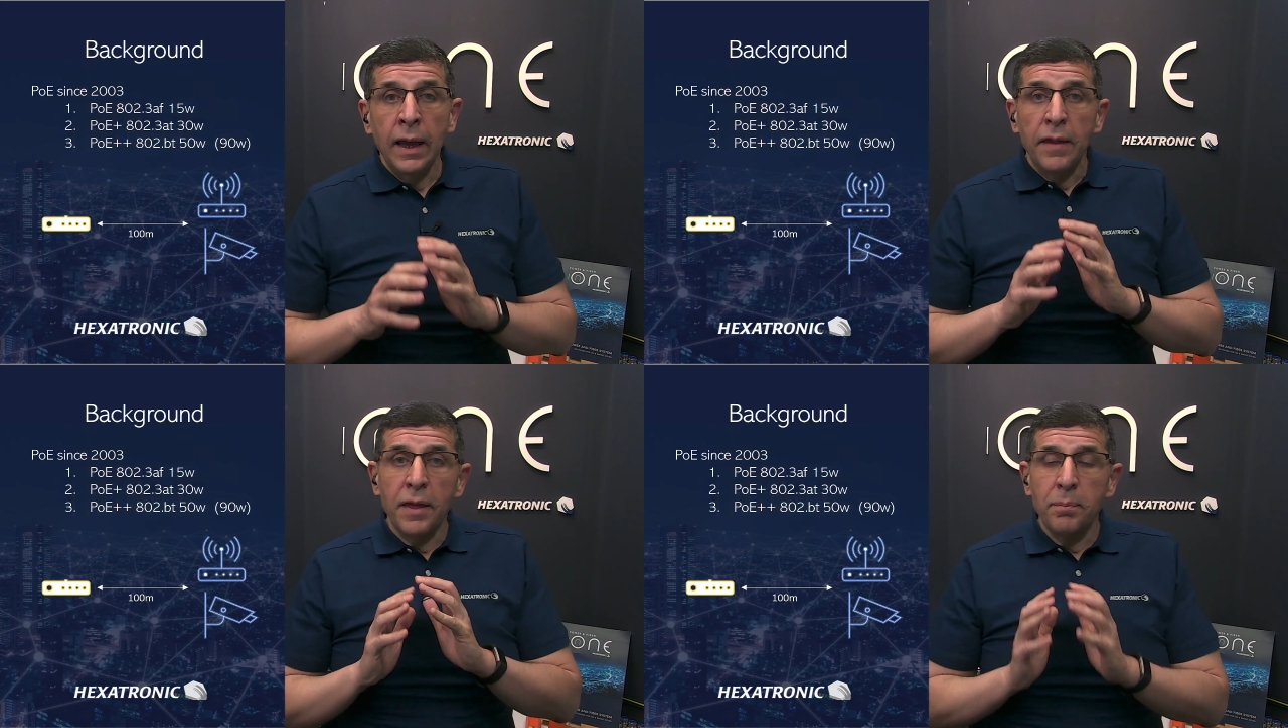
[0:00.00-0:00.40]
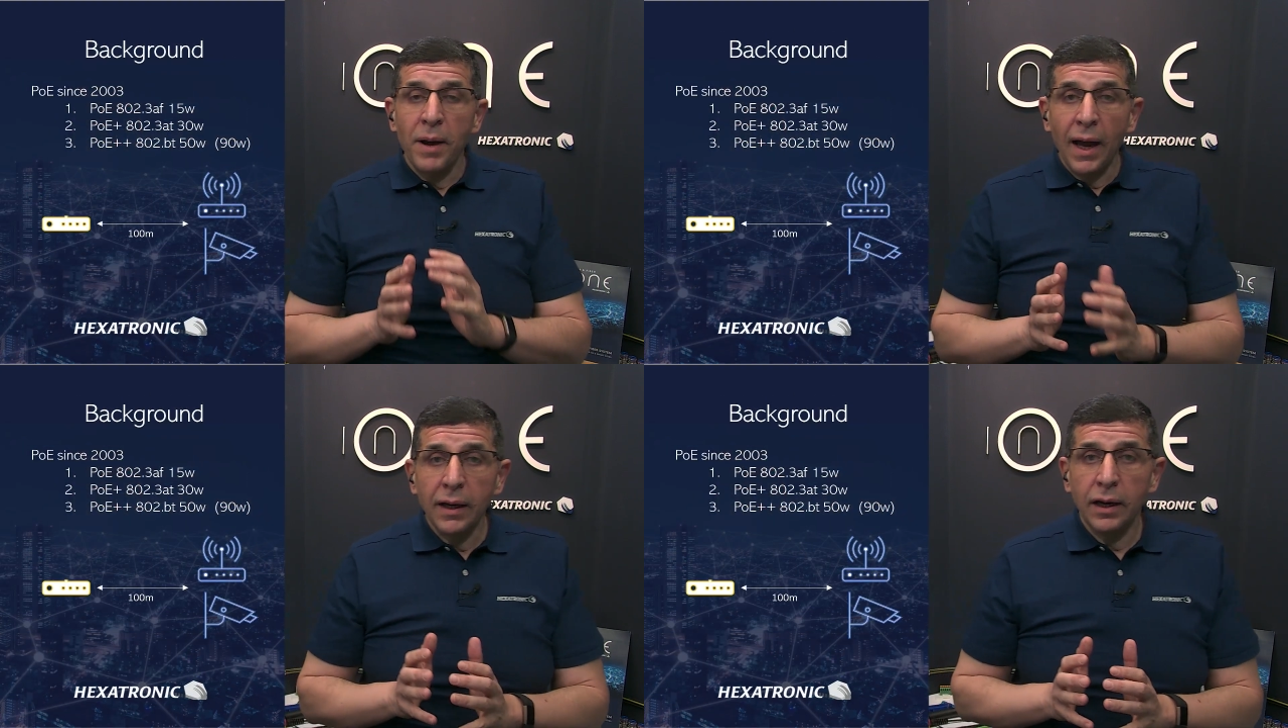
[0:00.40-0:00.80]
The
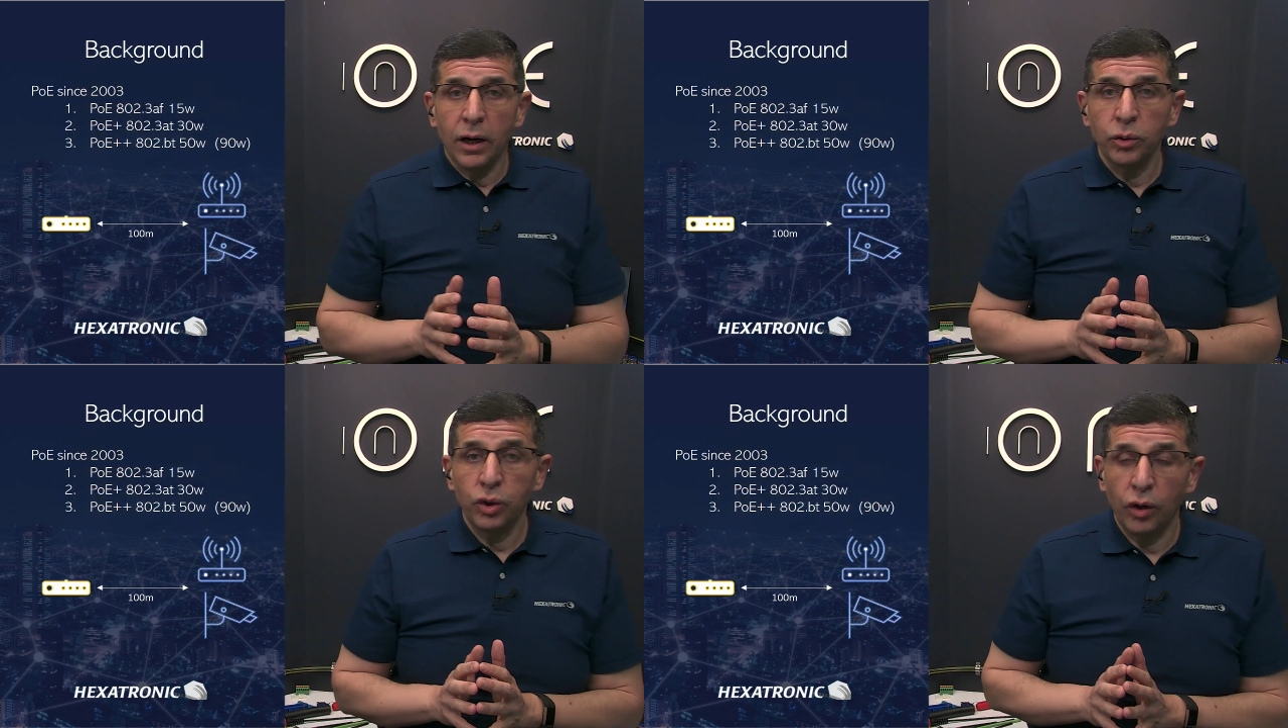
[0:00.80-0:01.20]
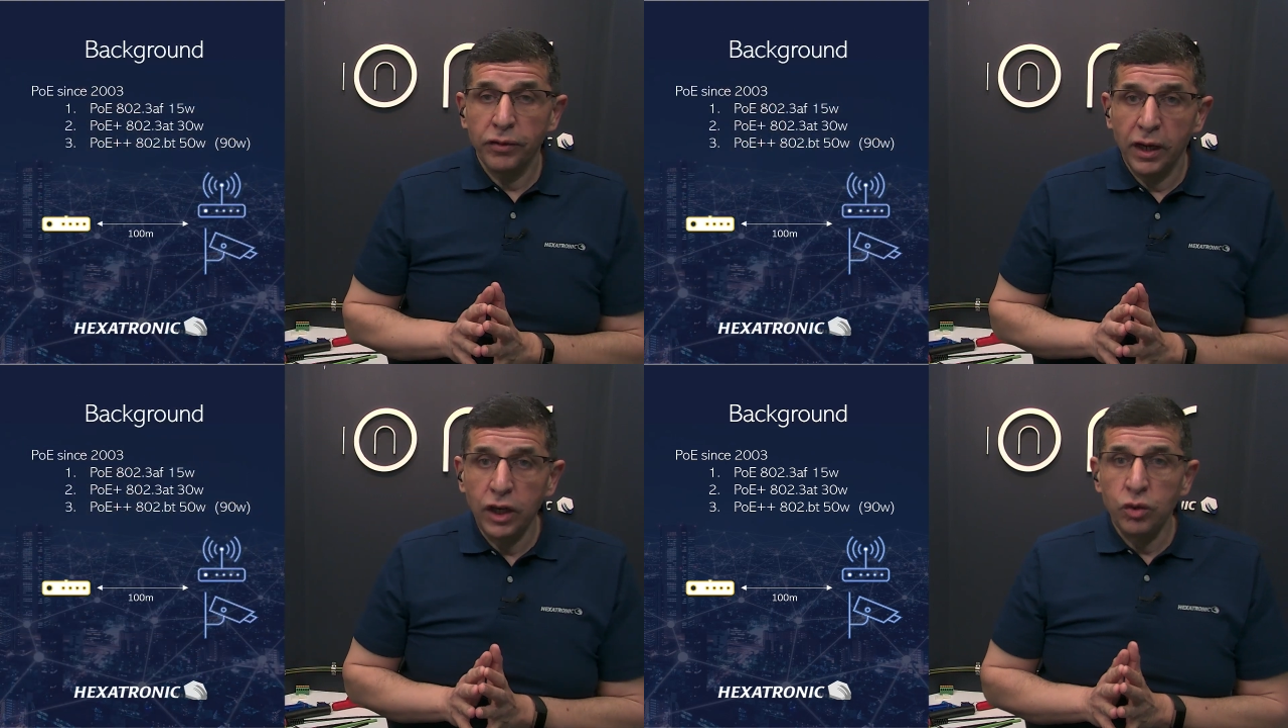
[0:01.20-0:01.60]
background of
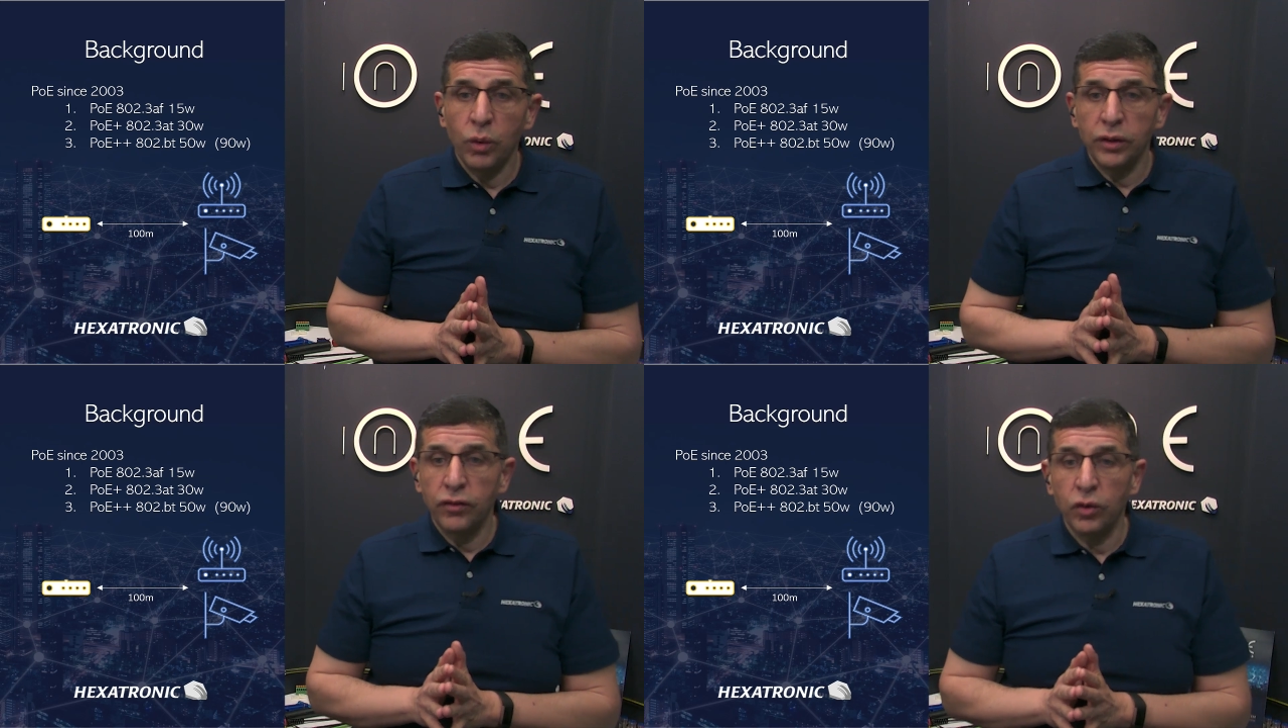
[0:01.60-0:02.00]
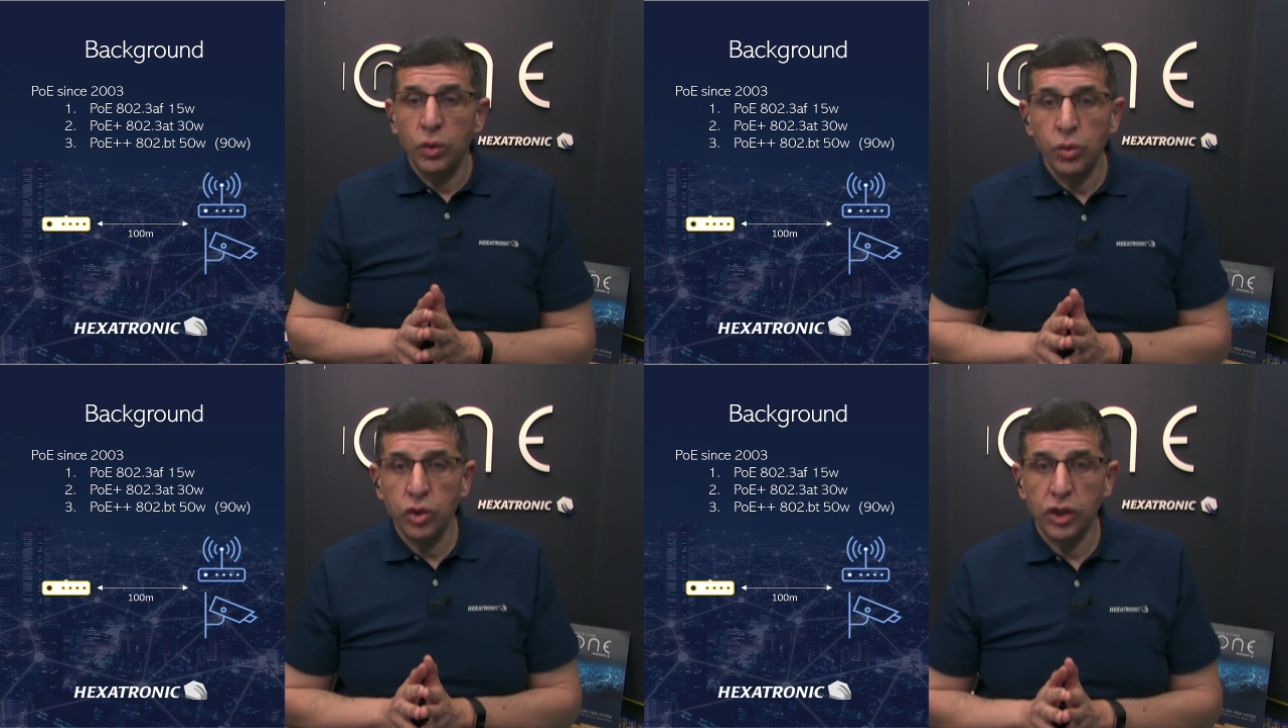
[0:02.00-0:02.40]
the InOne
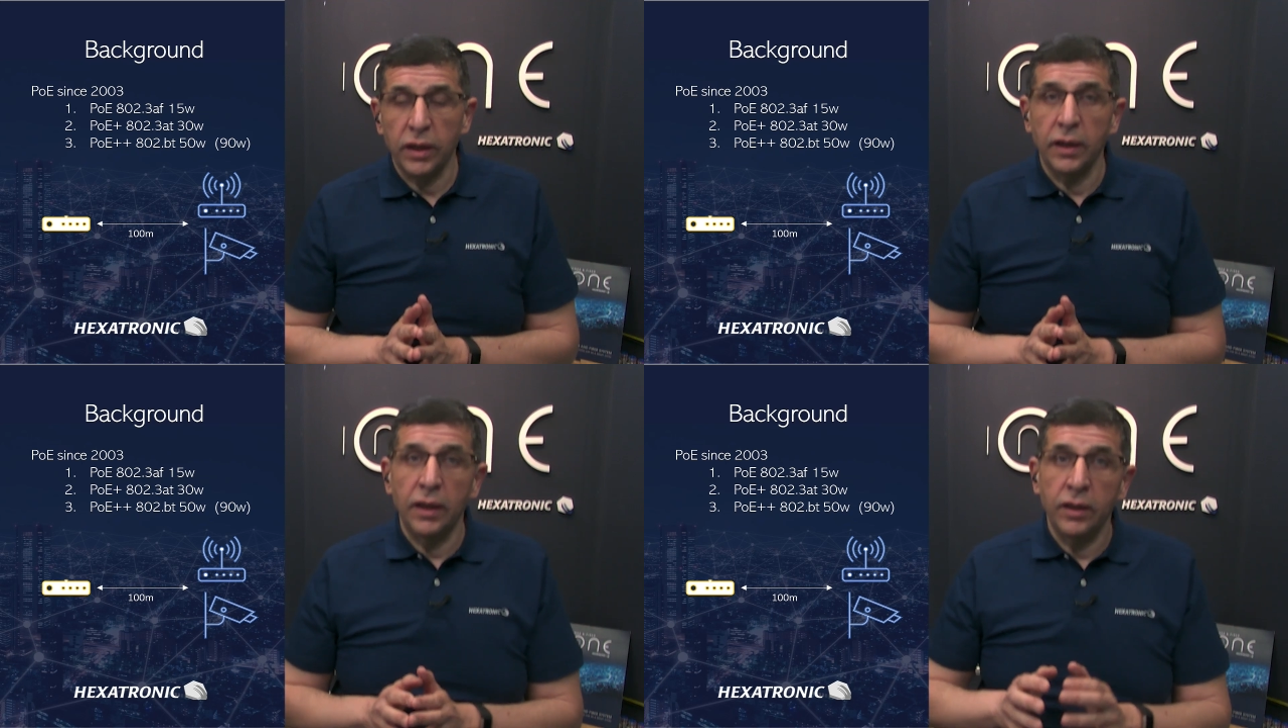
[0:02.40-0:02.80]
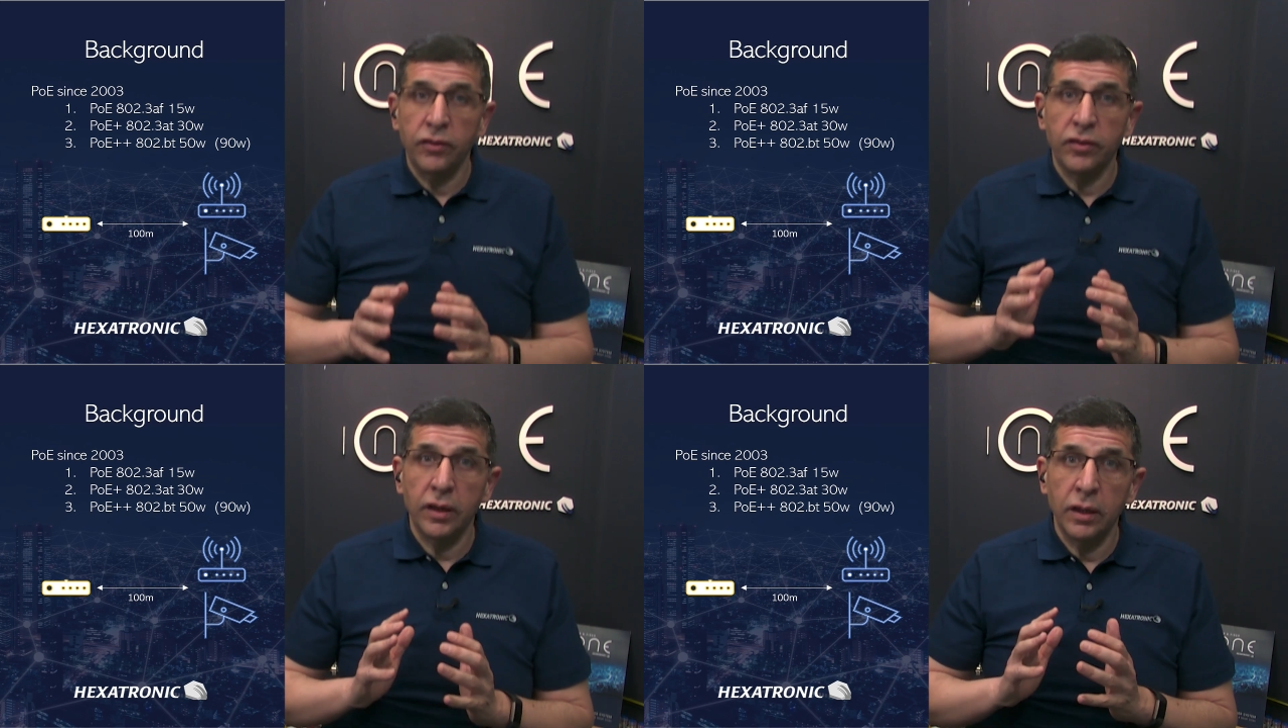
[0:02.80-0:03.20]
solution is